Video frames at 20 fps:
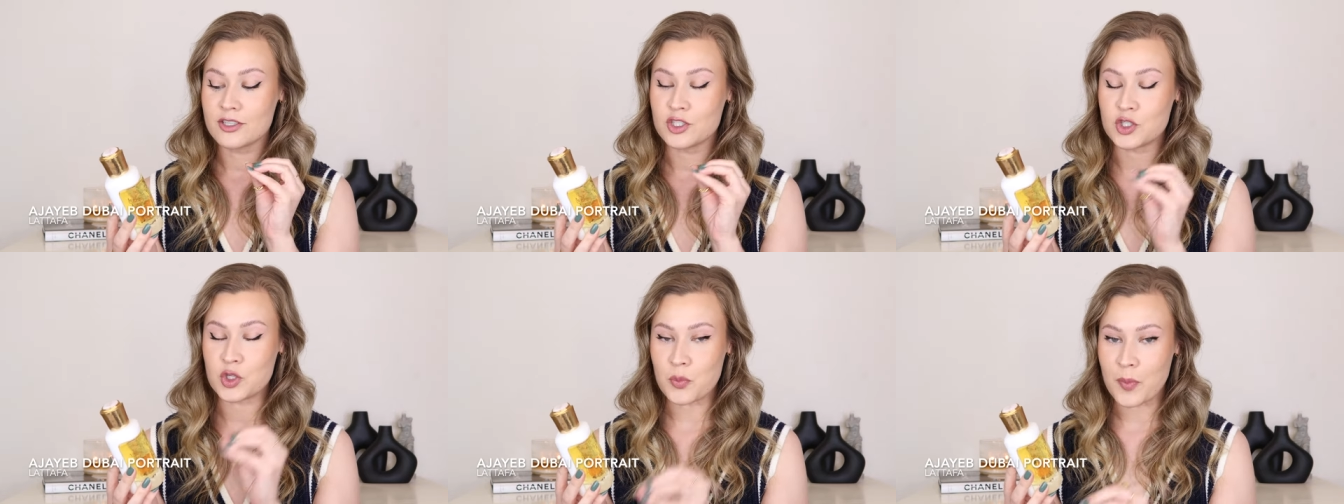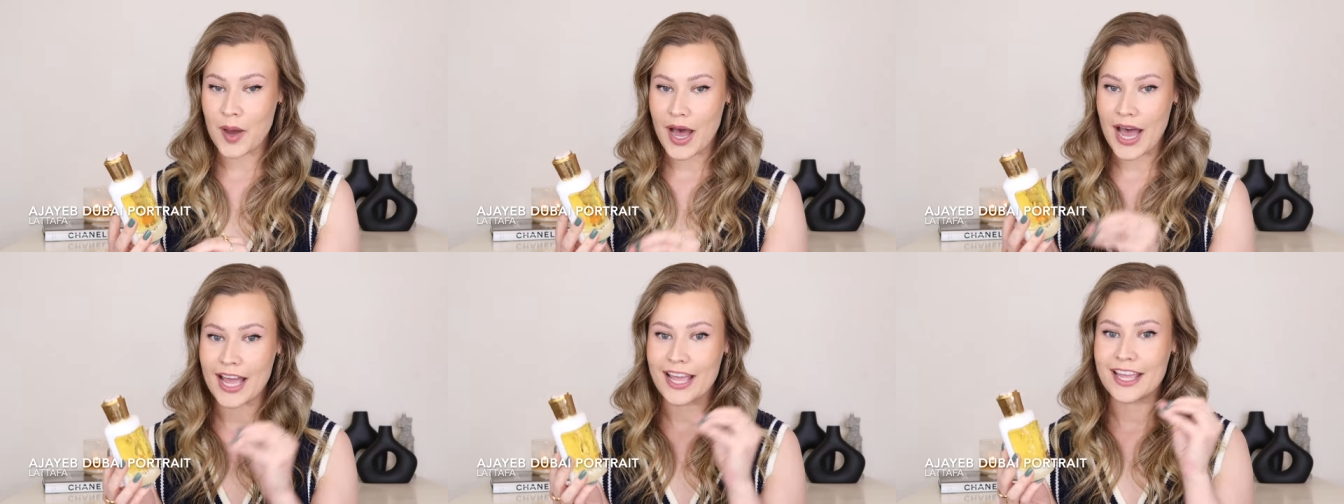
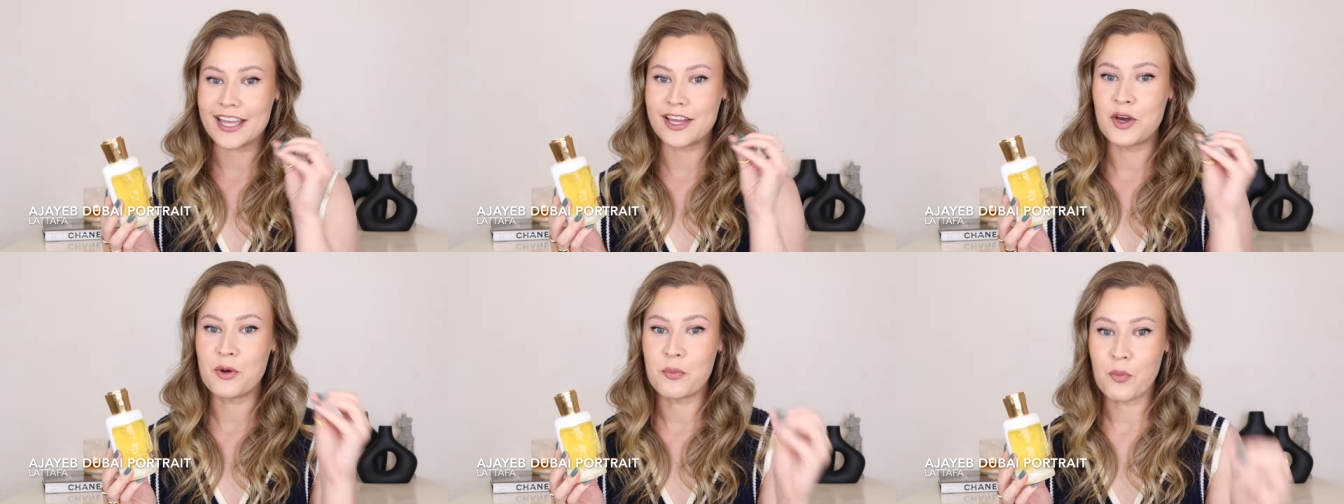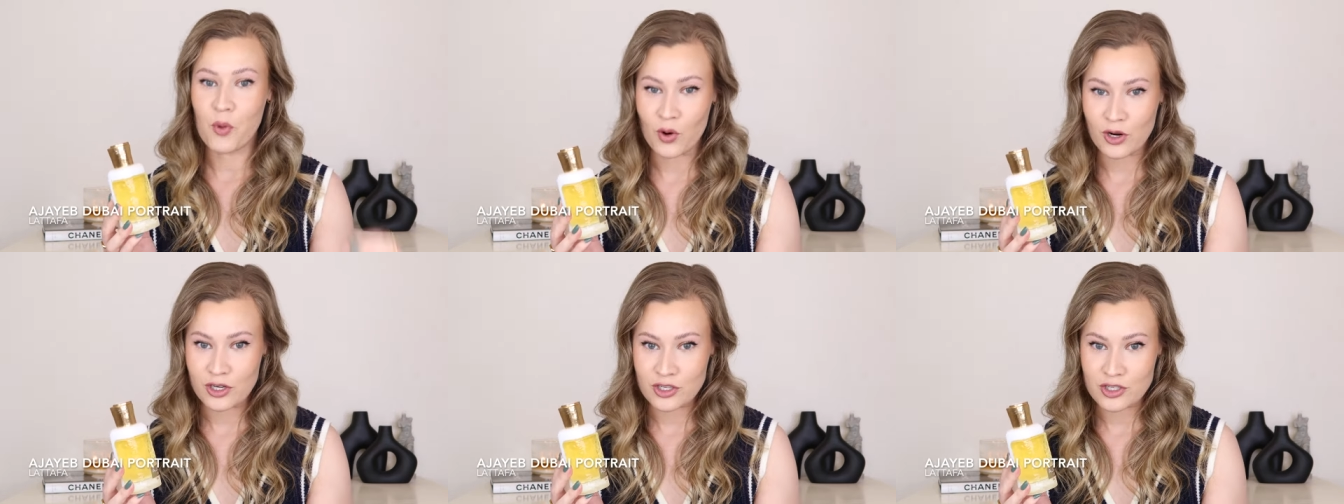Dubai
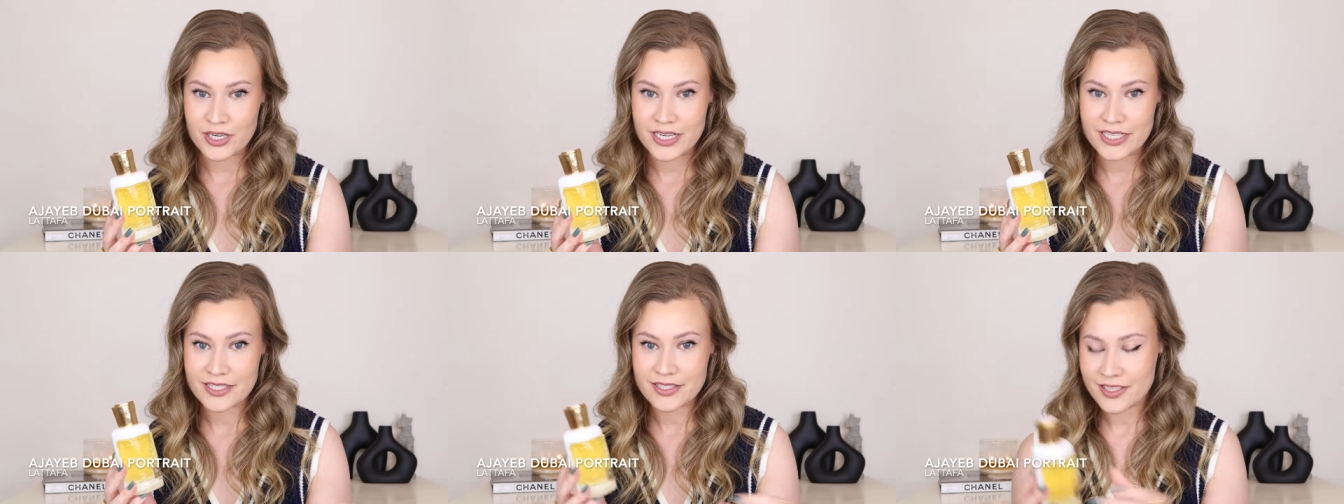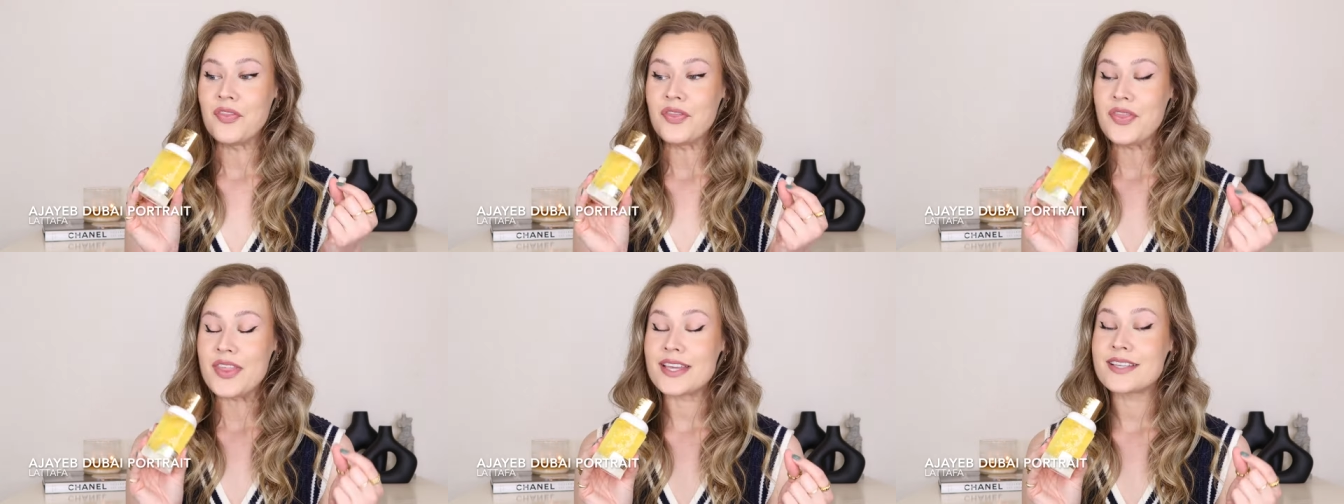Portrait.
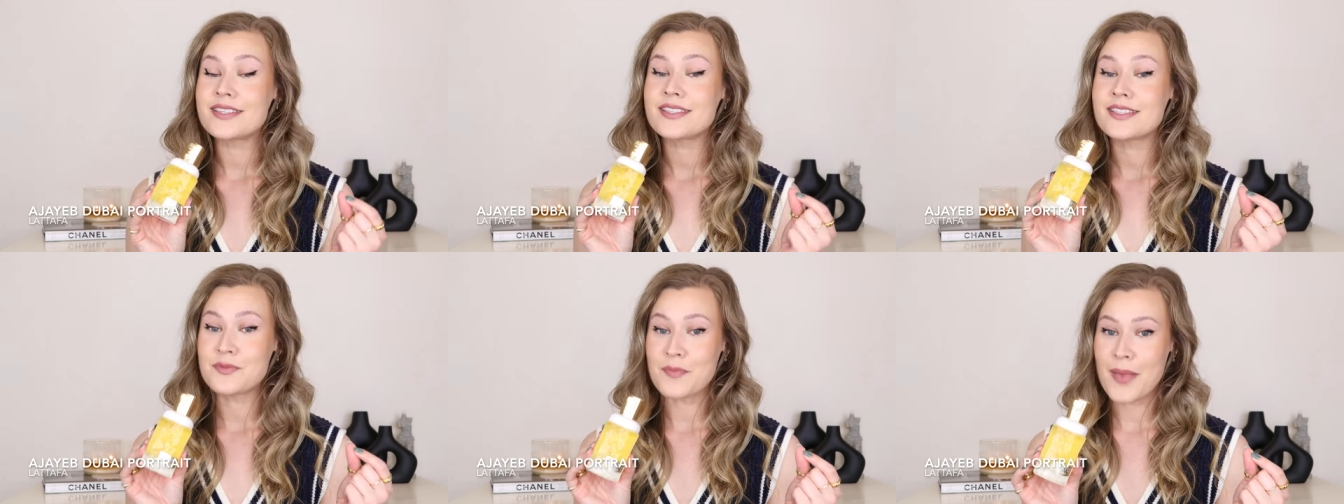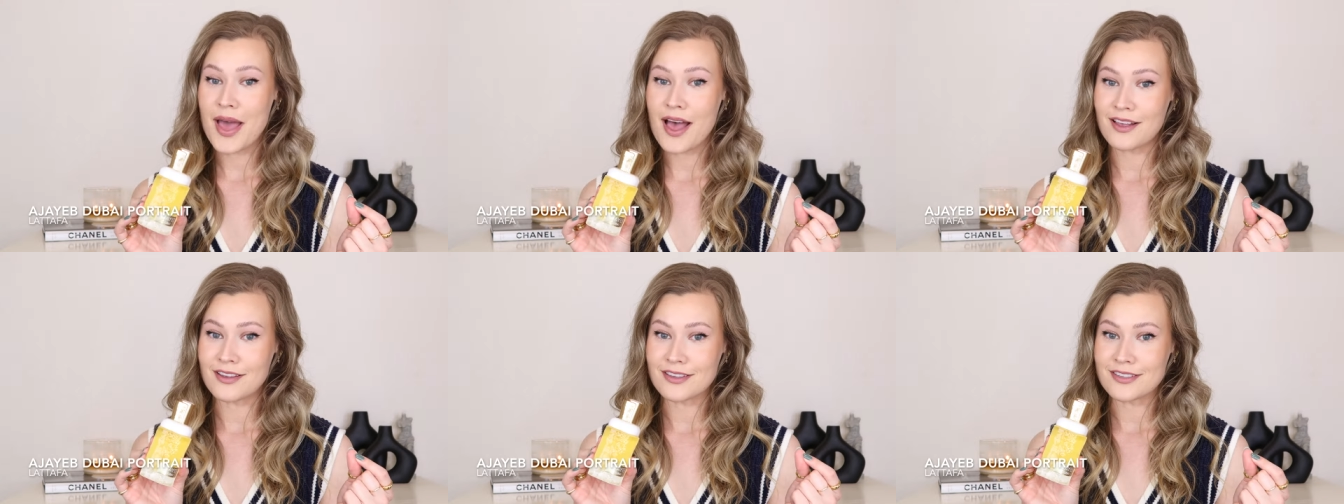This
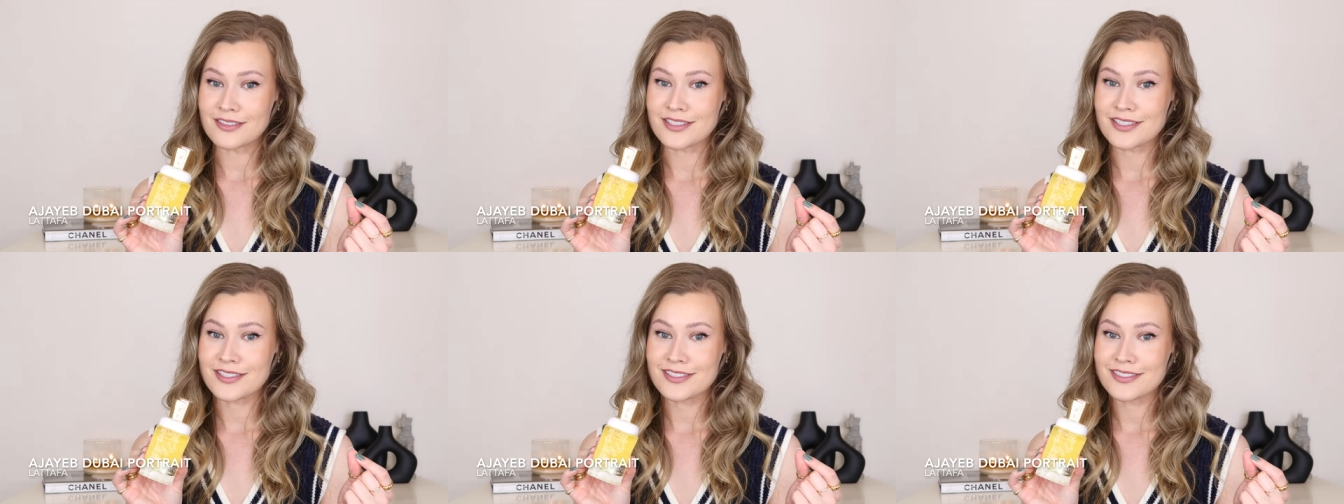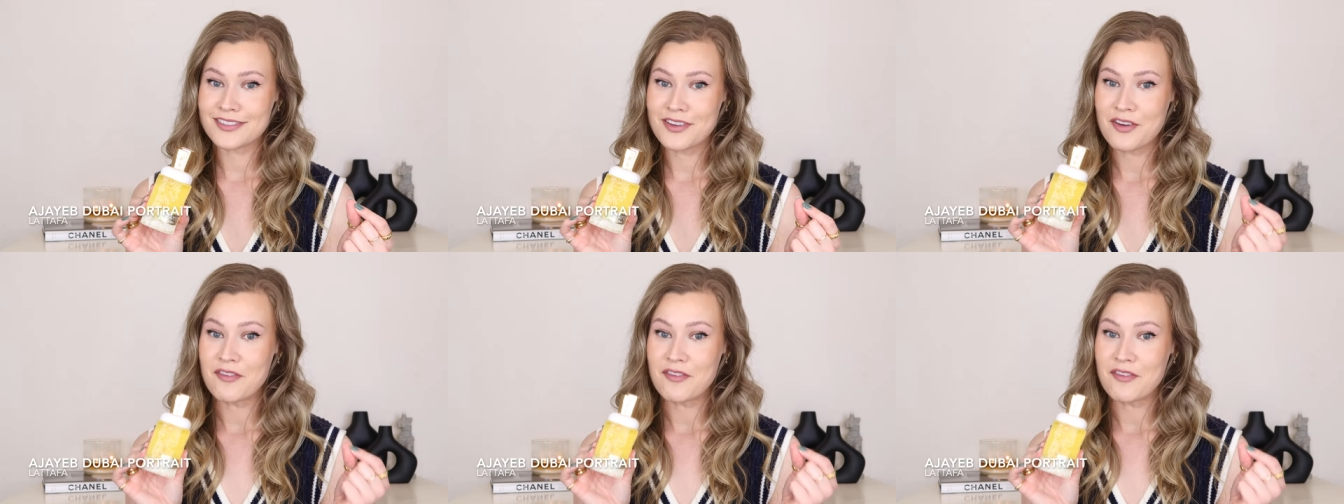smells